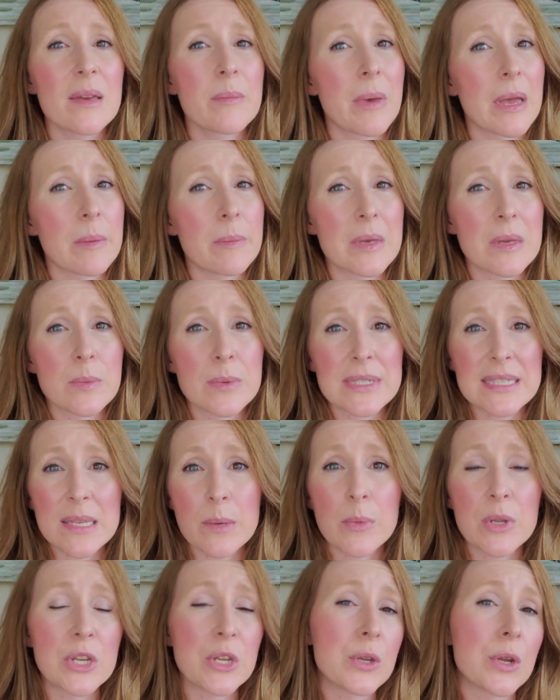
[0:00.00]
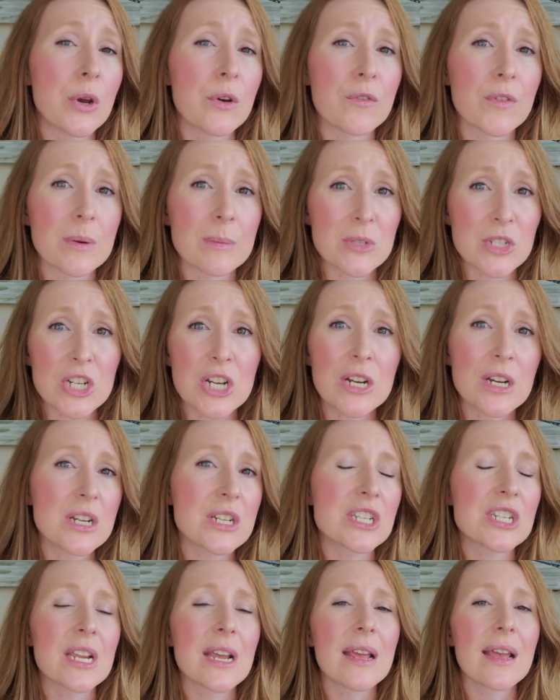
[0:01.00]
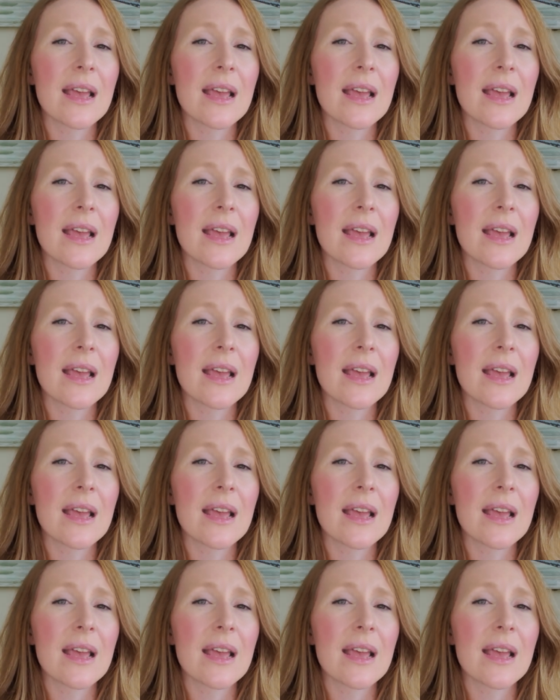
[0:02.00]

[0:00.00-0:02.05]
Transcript: it might be with someone you know from church.